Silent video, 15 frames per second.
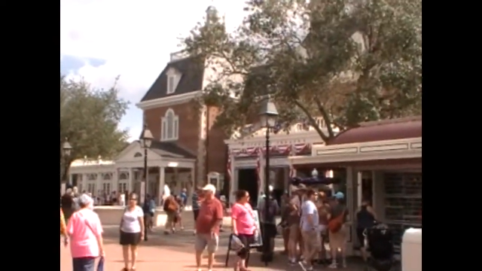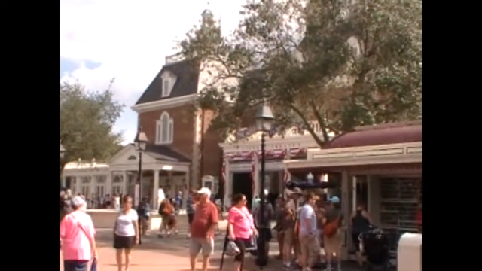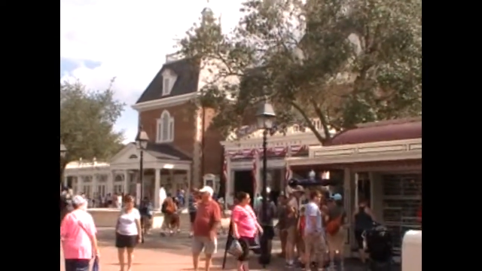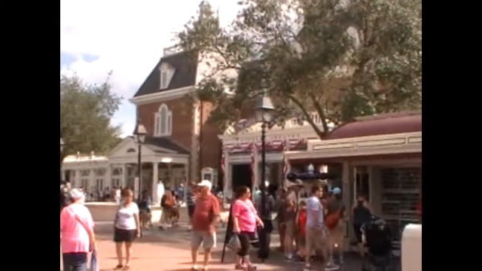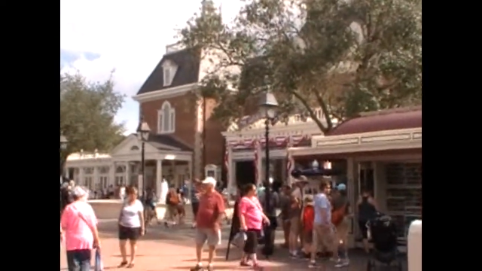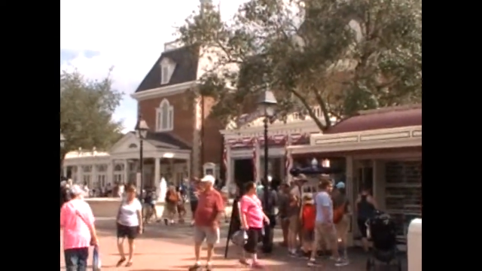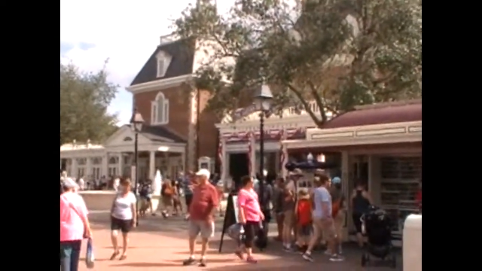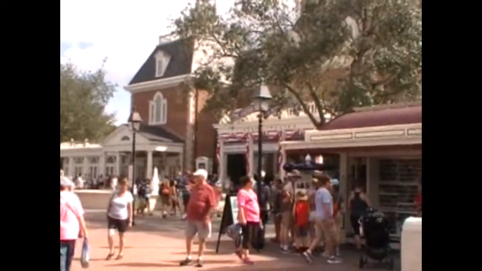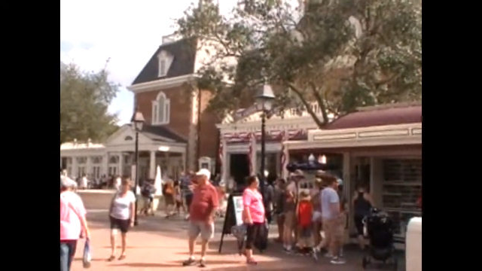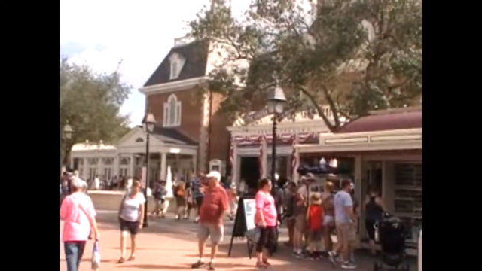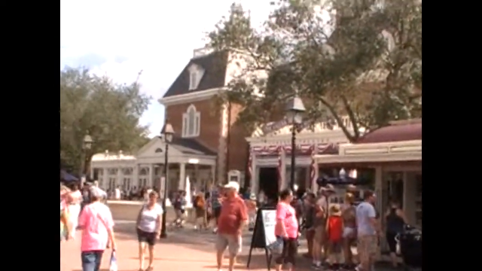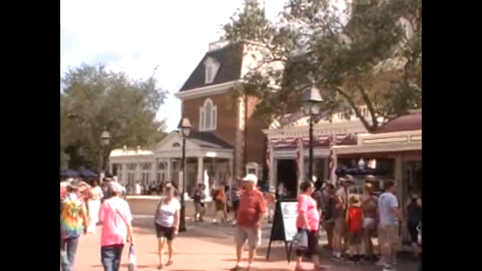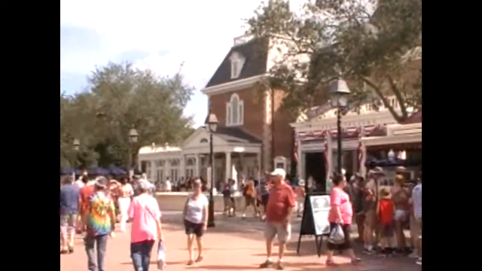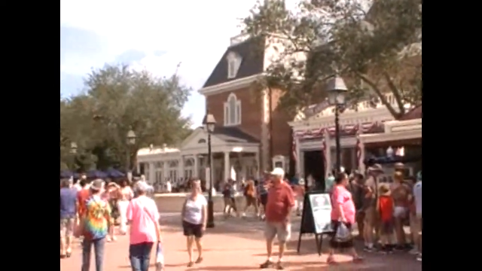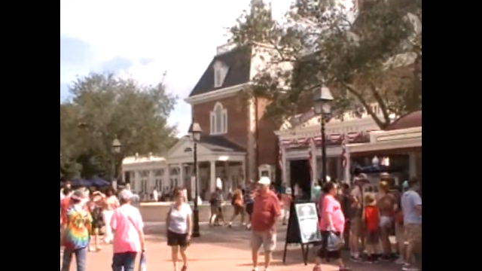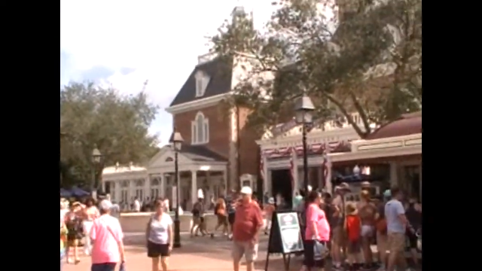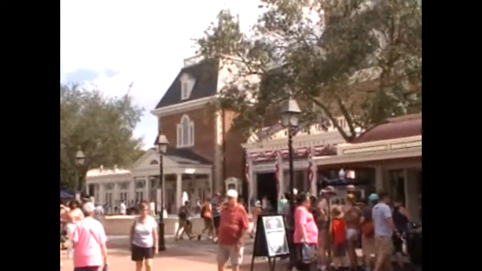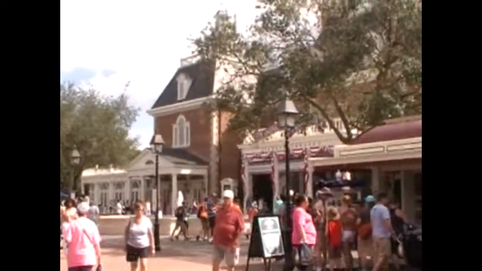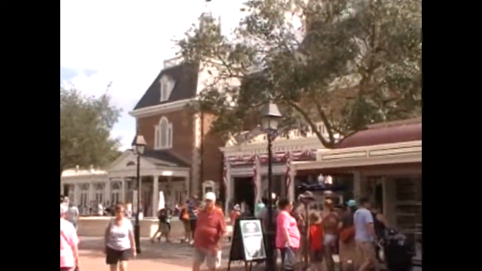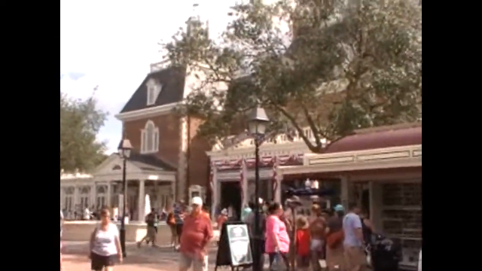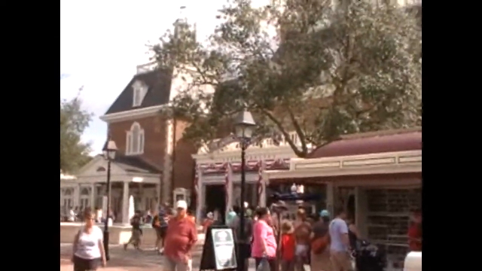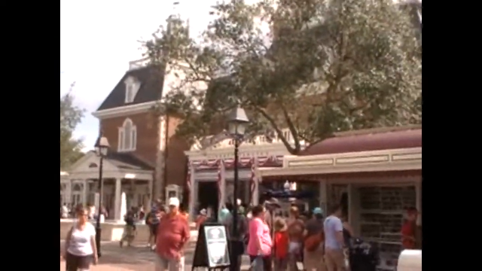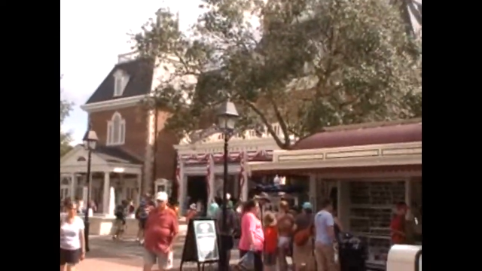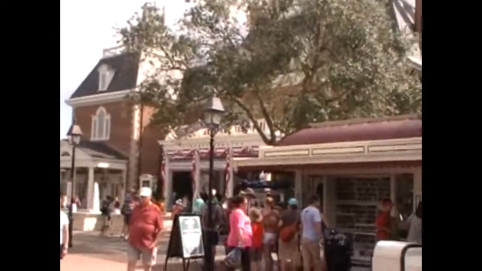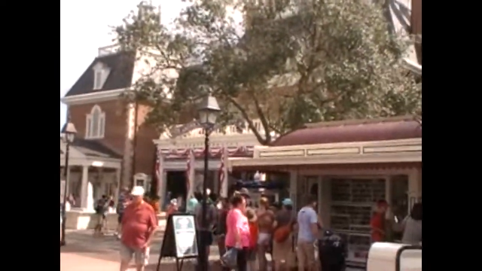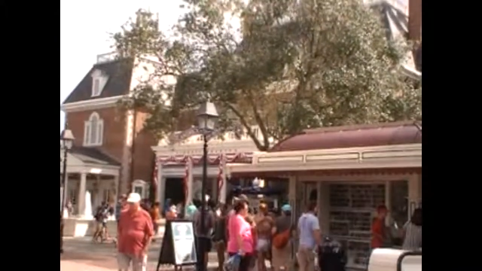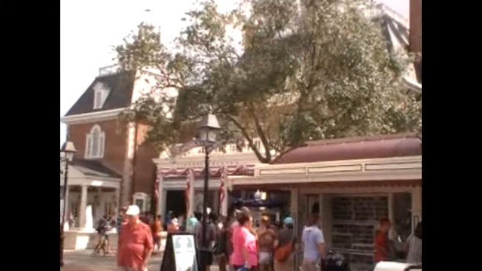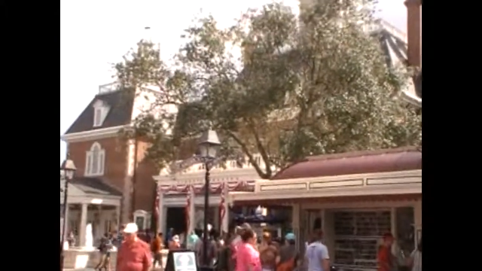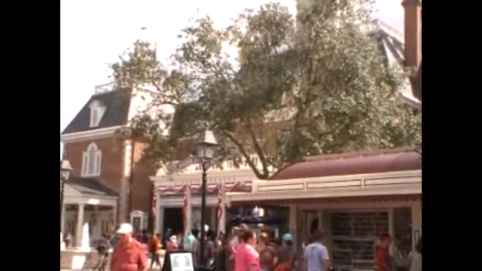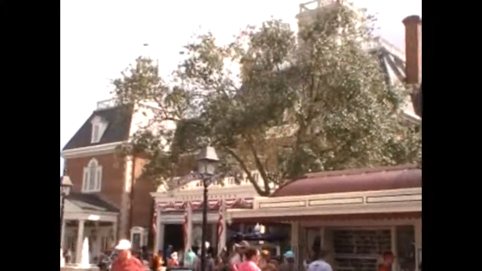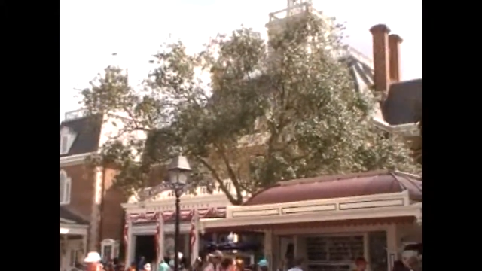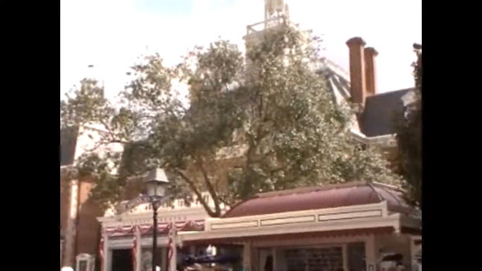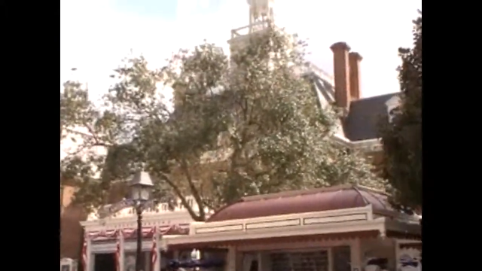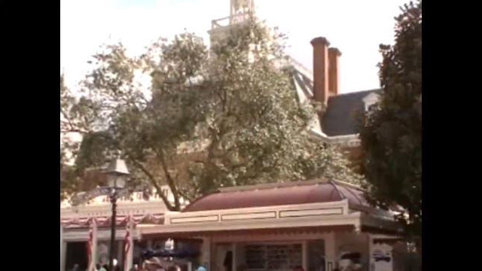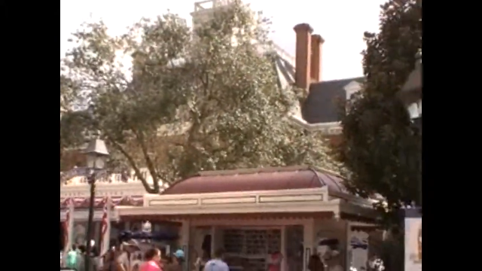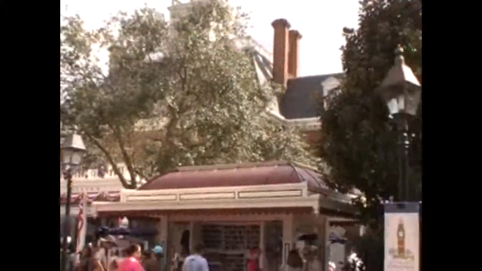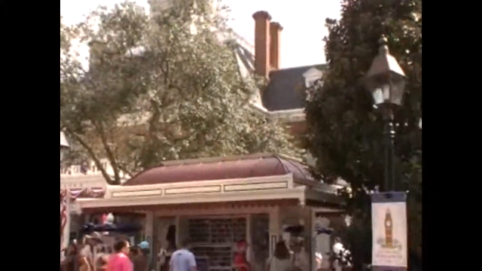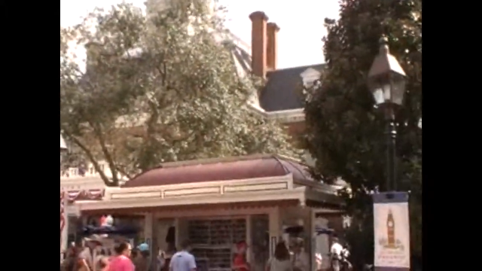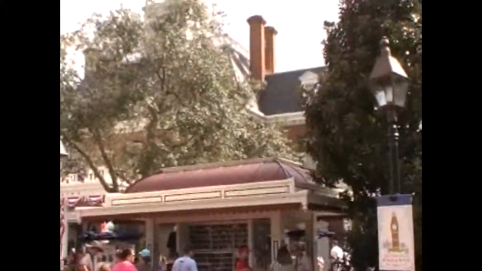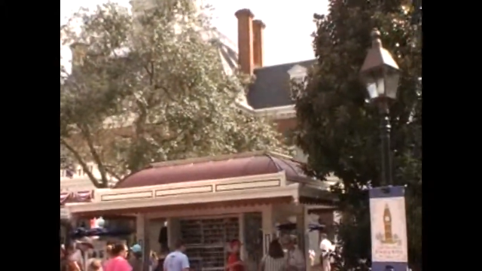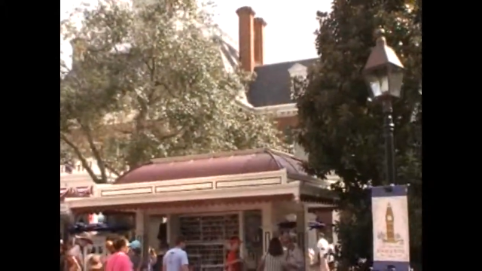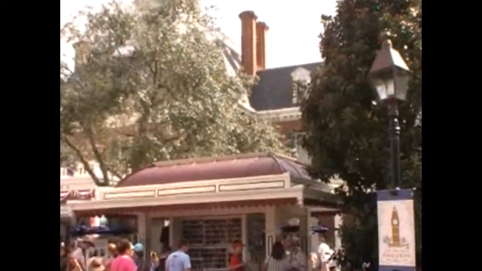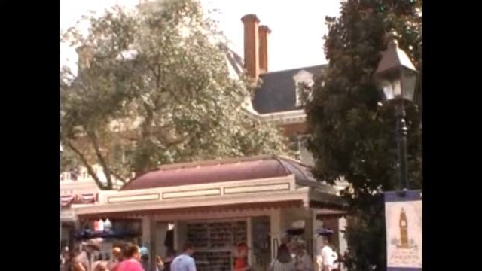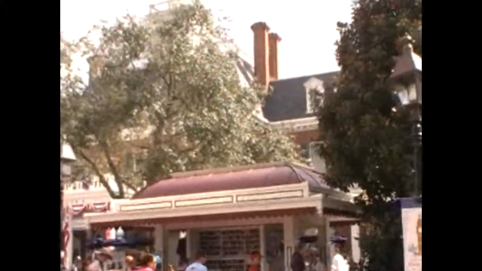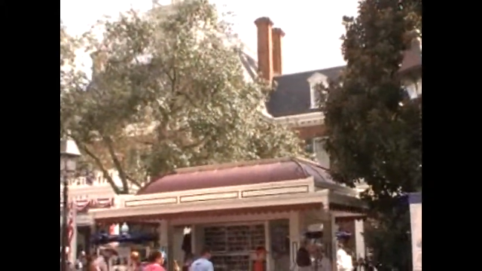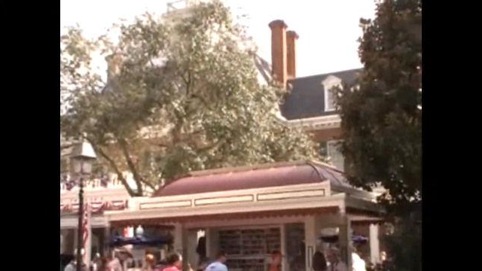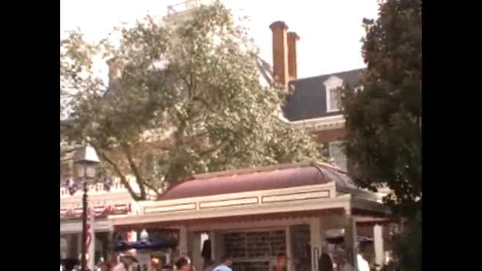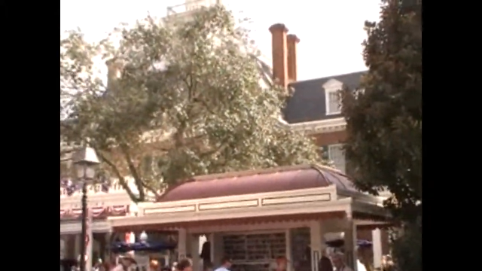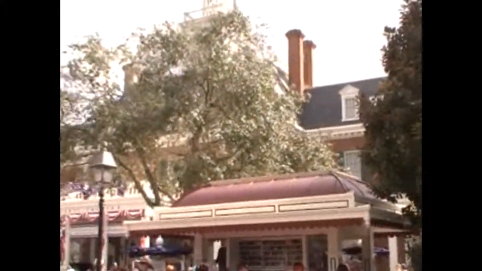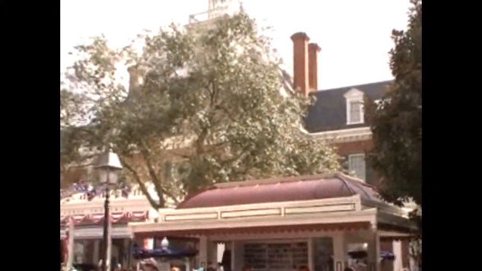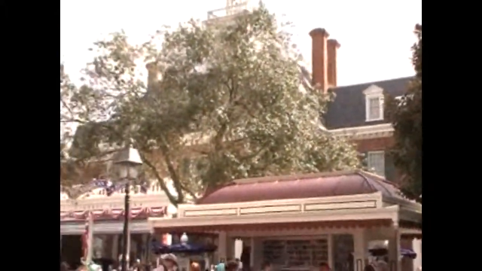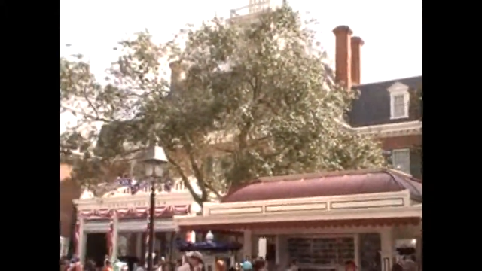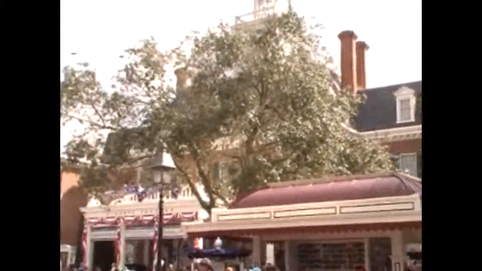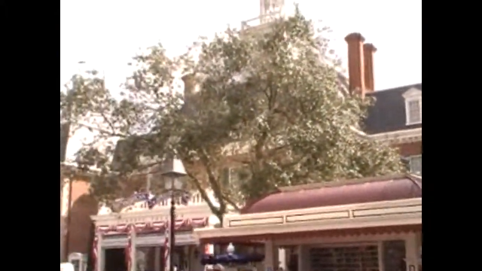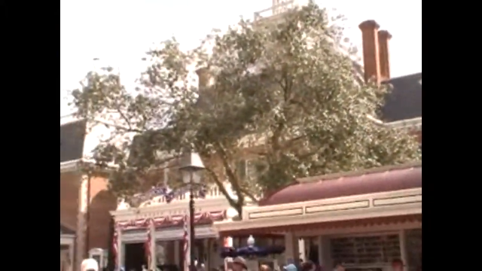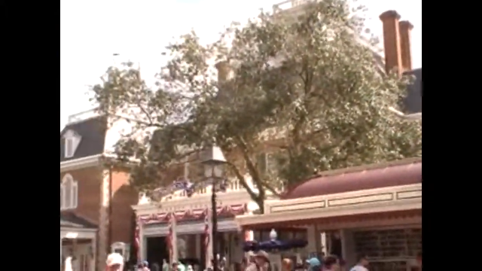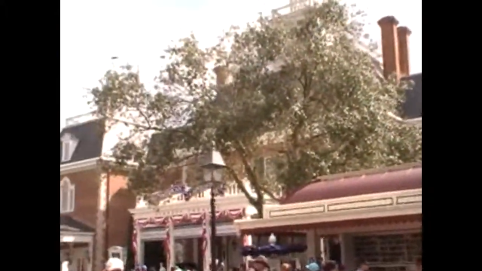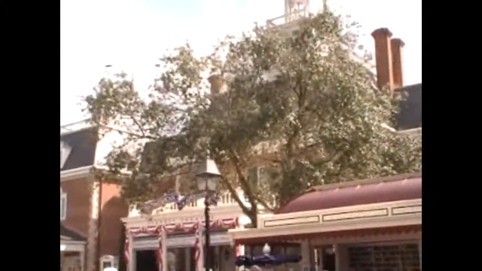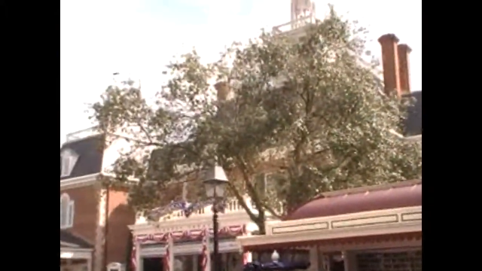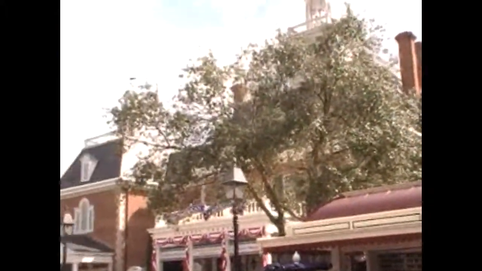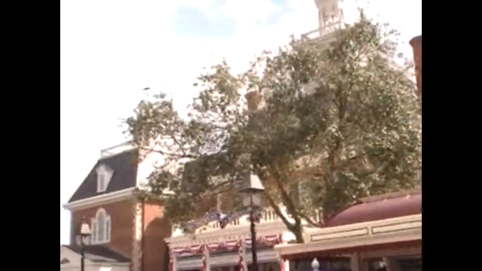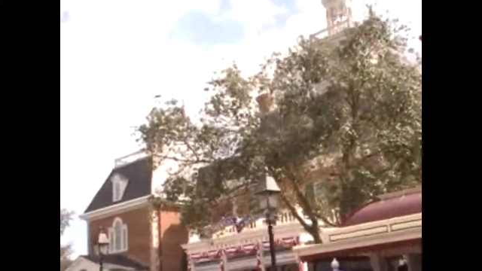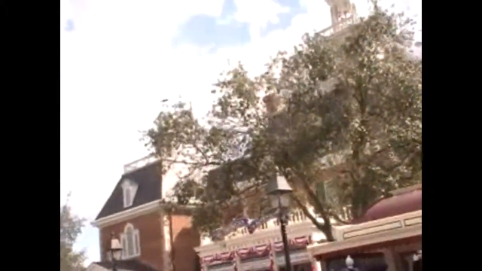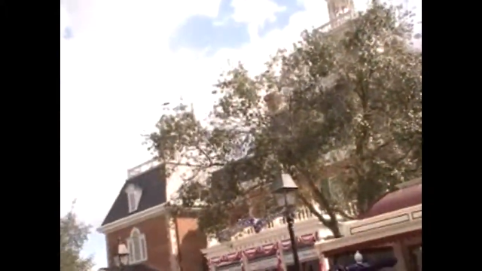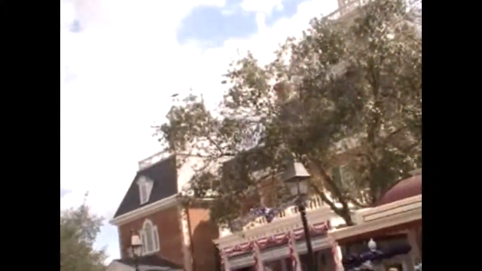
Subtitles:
Nobody's mouth can be seen.